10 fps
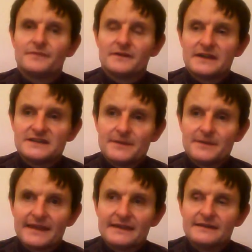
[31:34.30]
Okay,
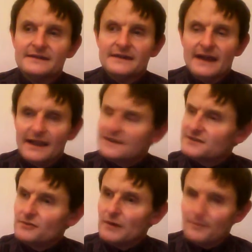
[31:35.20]
Jamaique. And let's
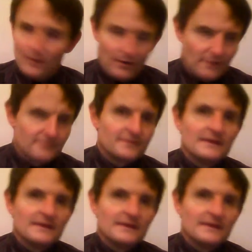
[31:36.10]
do one more.